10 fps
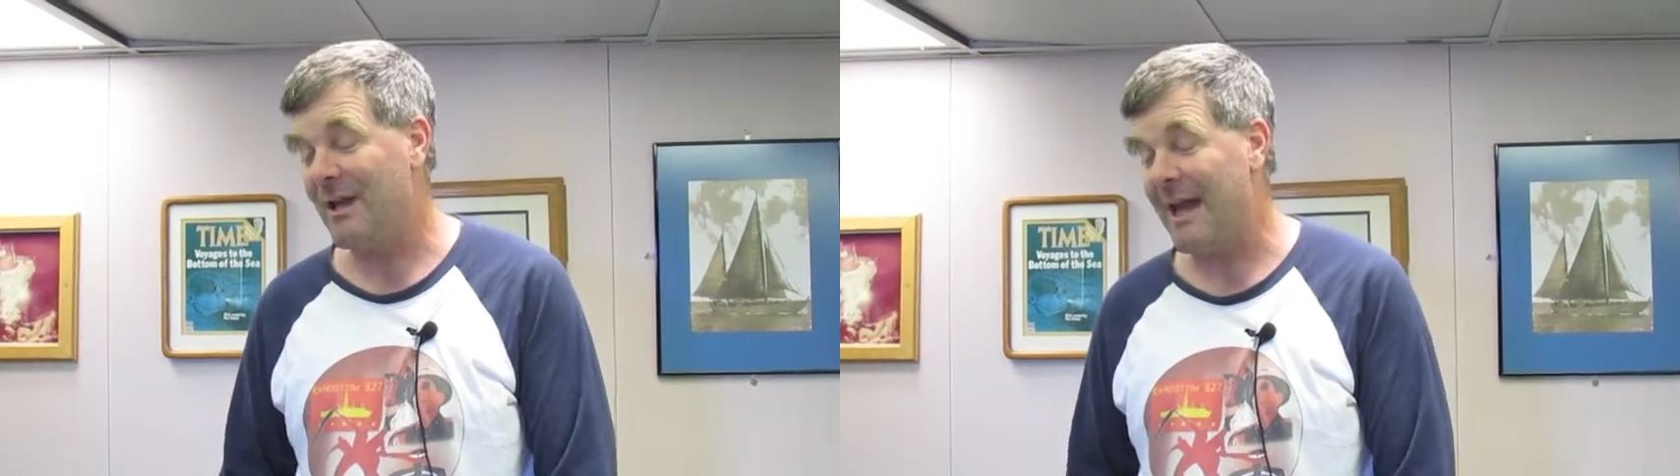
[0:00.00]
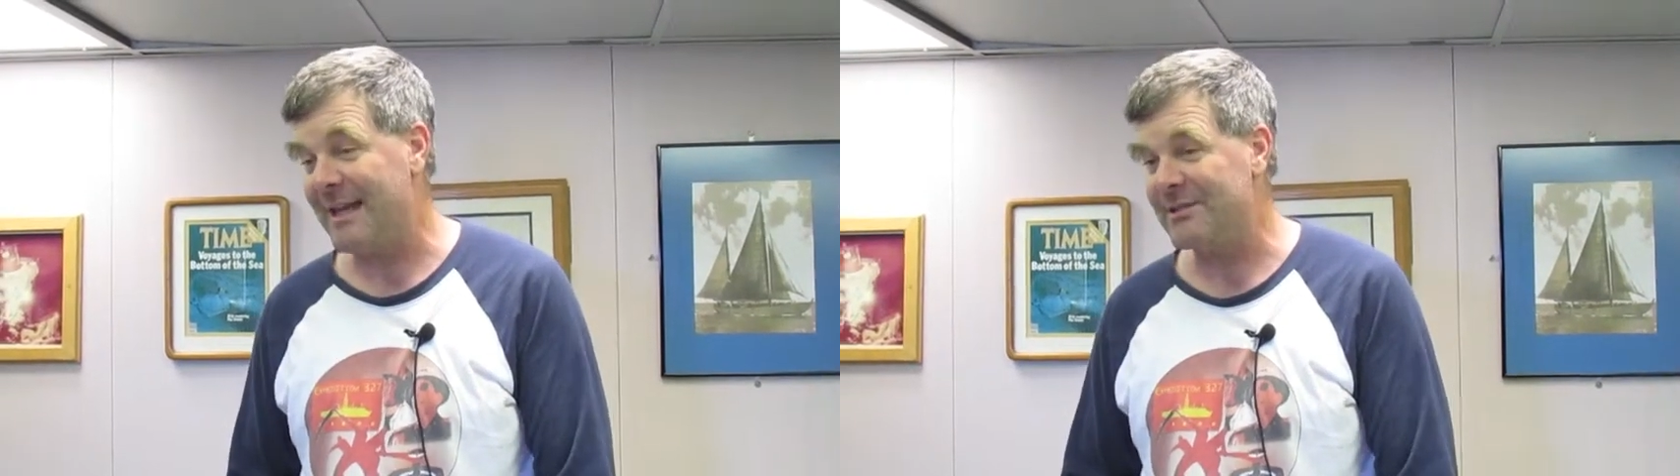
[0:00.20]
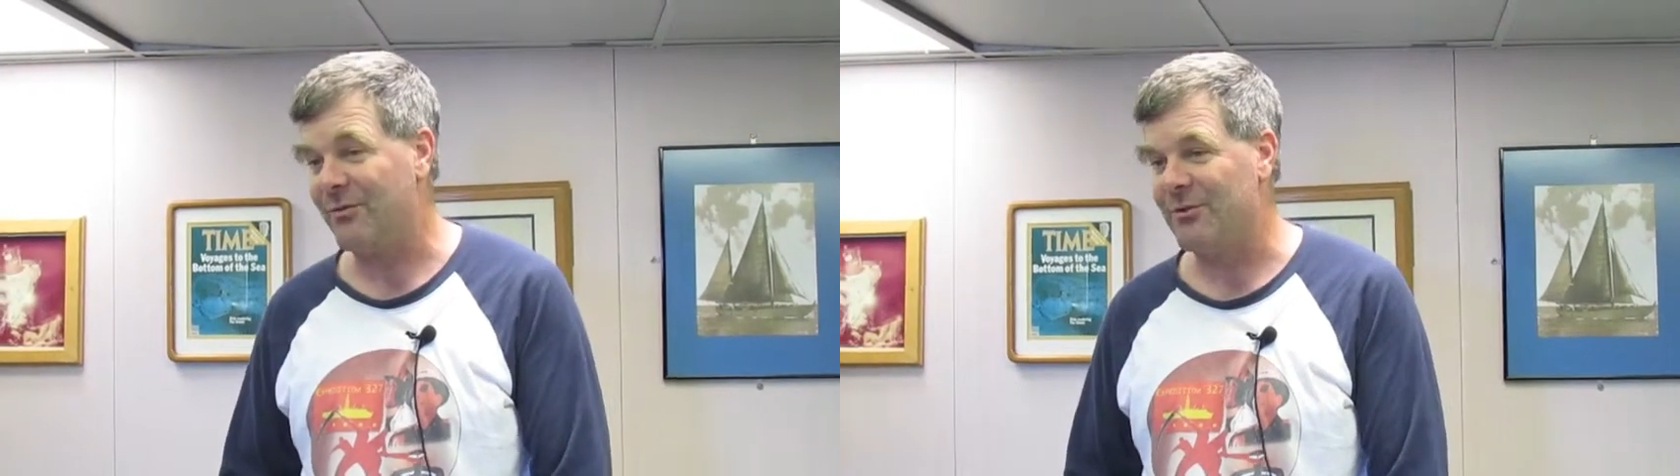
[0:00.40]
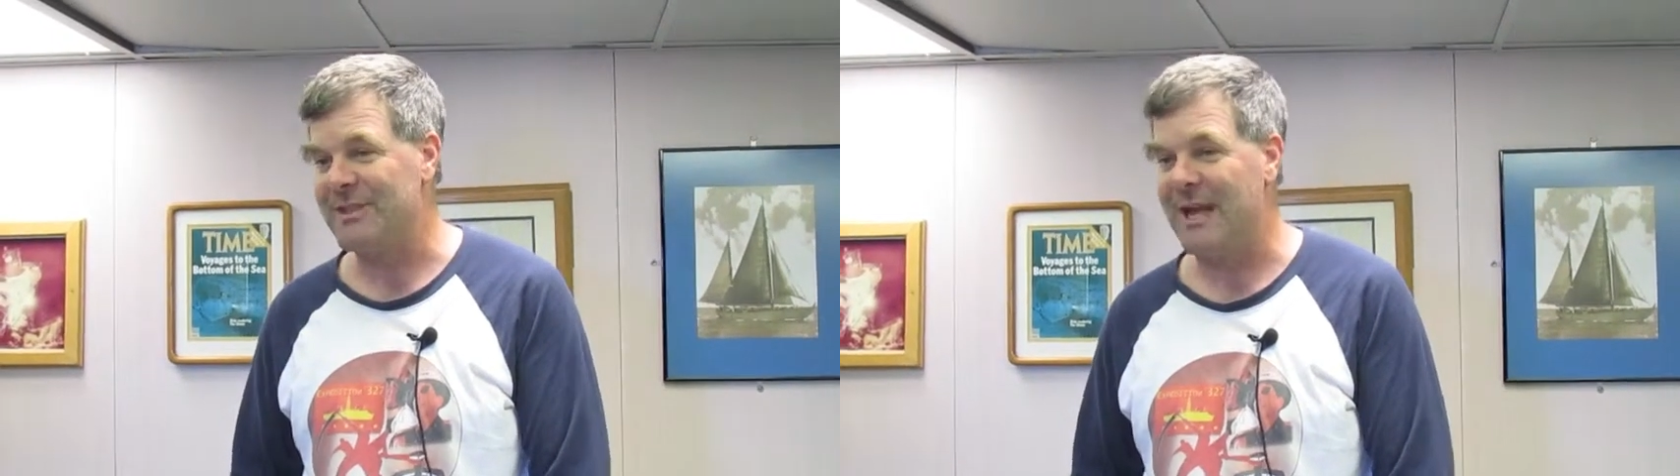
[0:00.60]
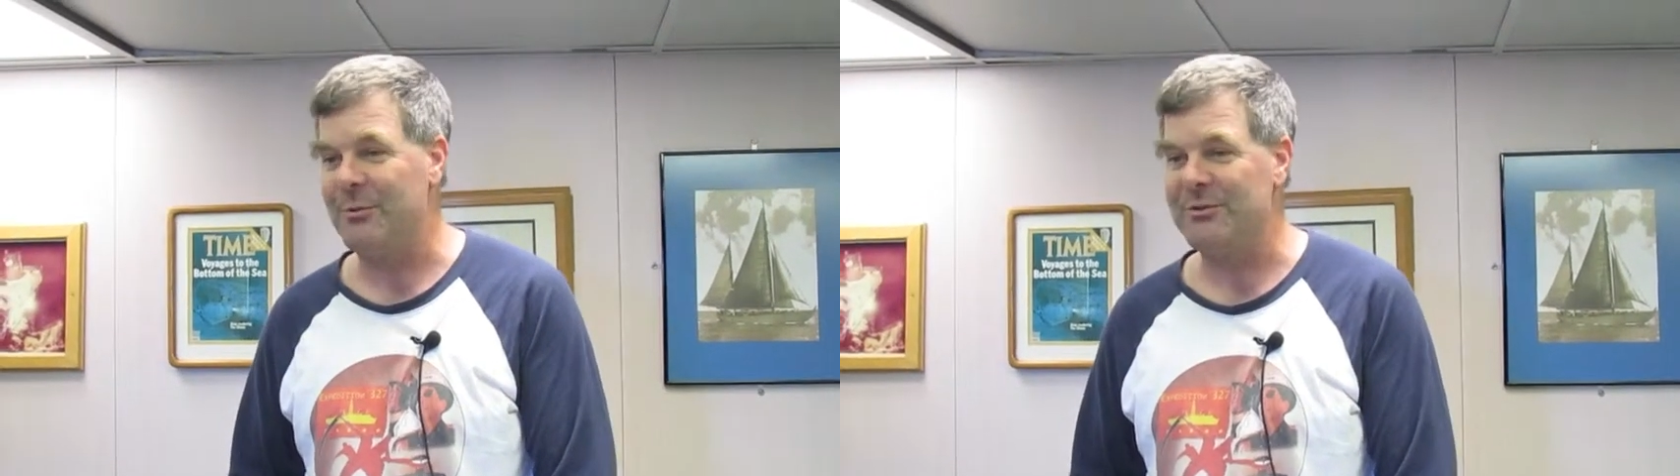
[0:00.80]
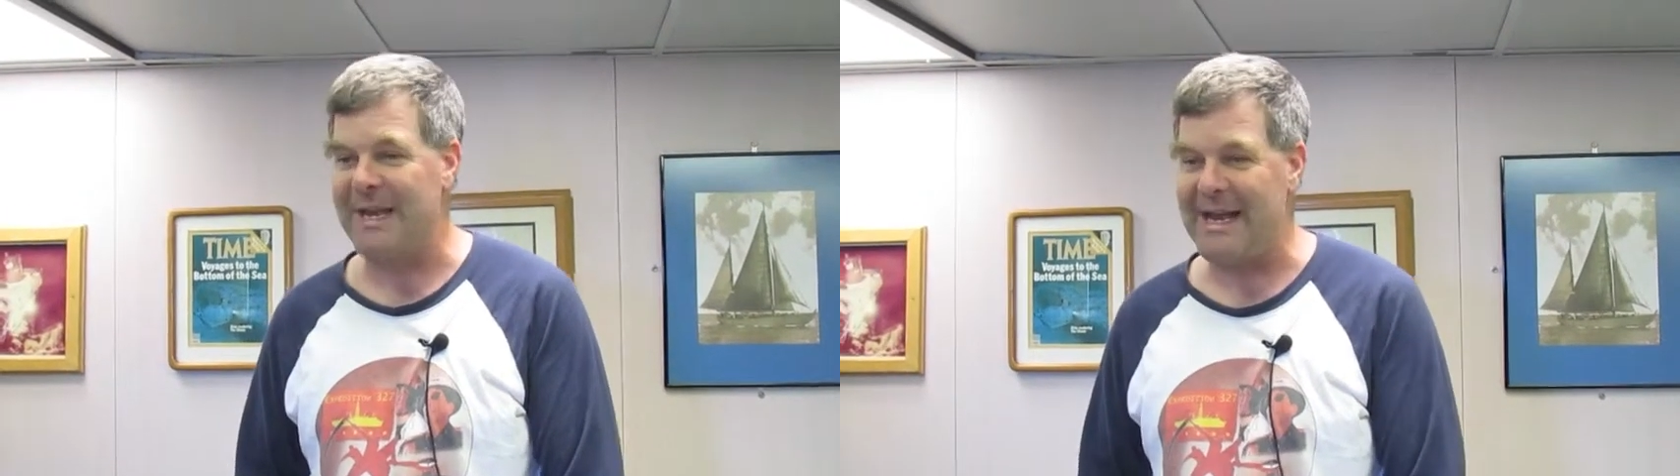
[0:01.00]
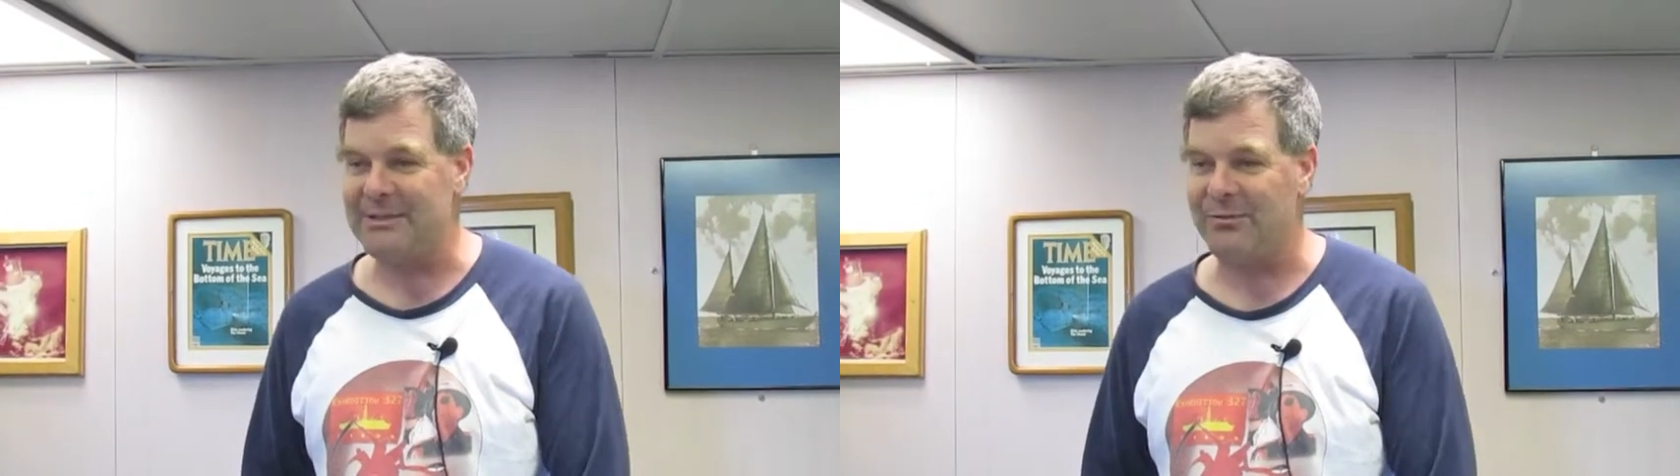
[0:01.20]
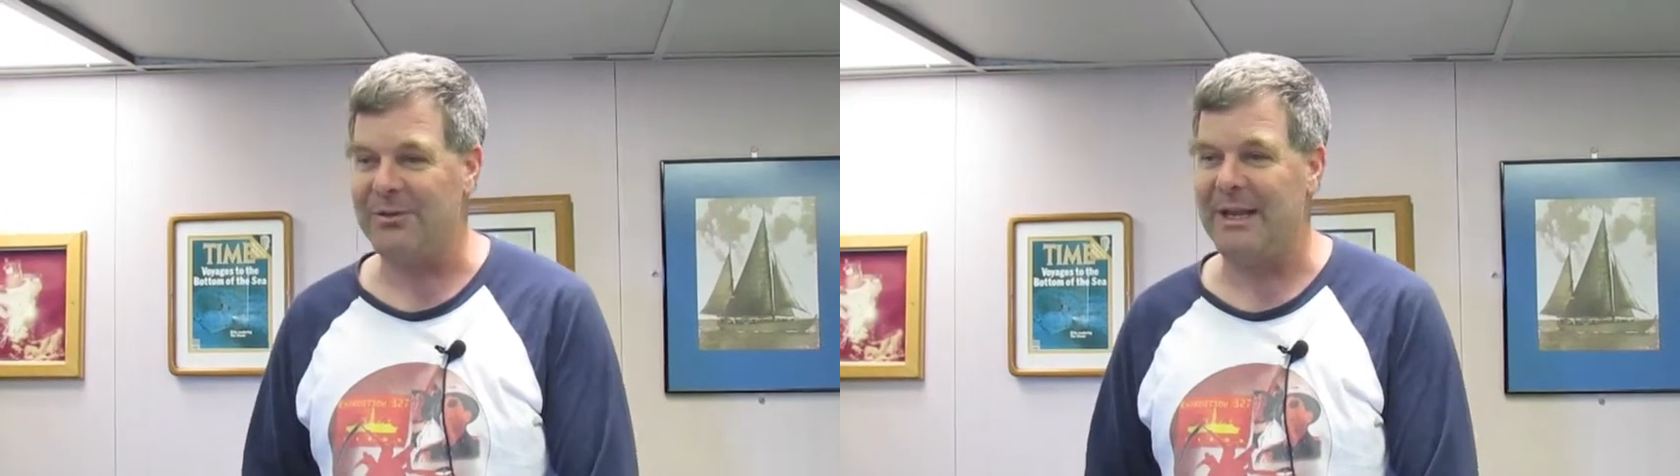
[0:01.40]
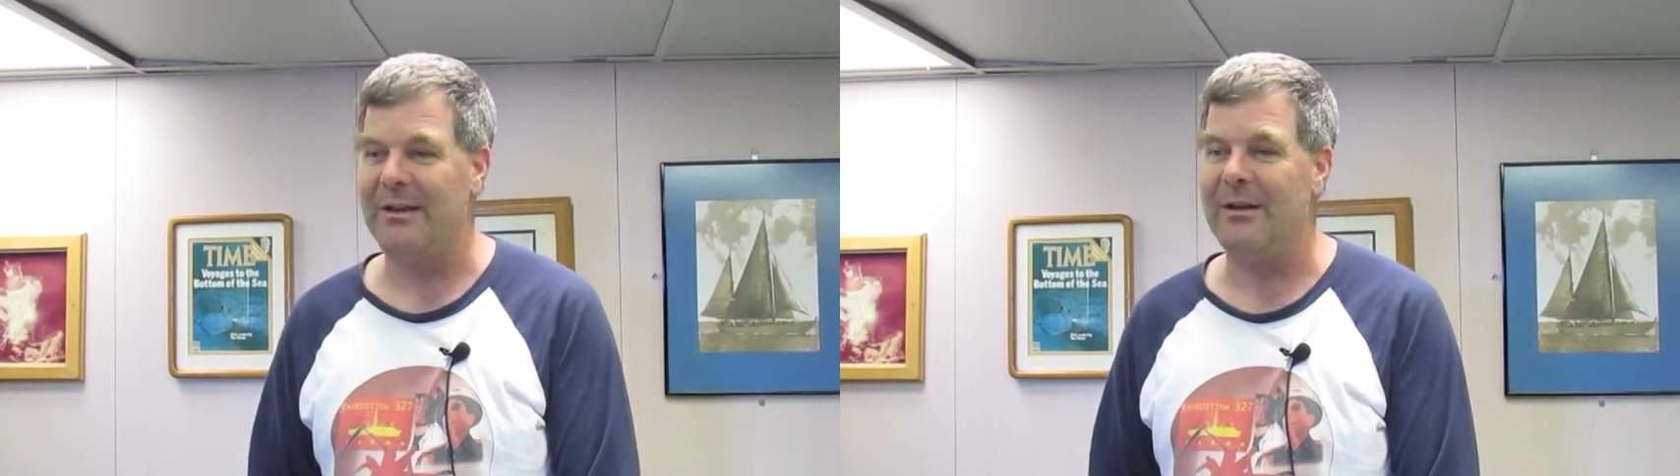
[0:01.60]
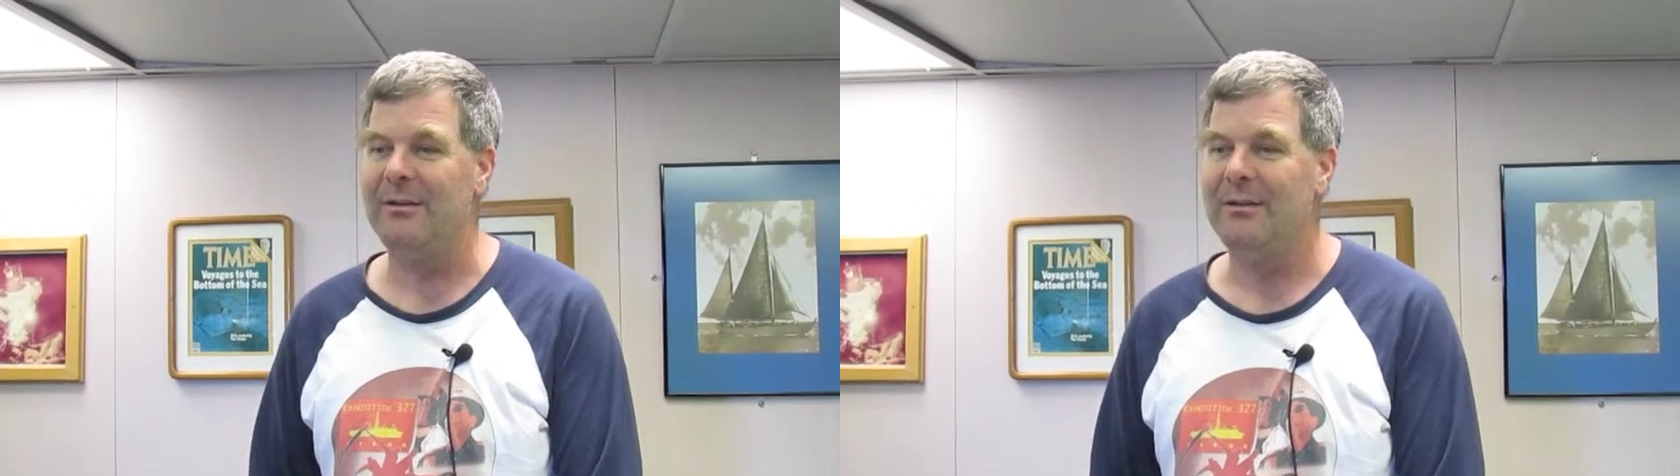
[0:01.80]
ask for samples, ask for
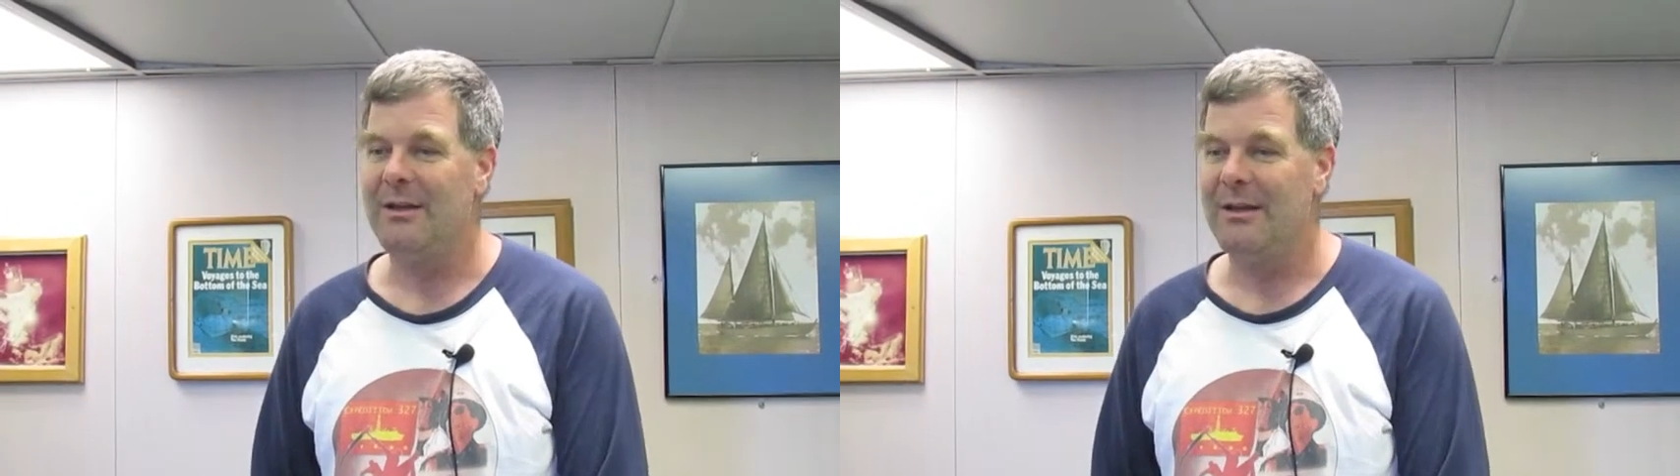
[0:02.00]
data,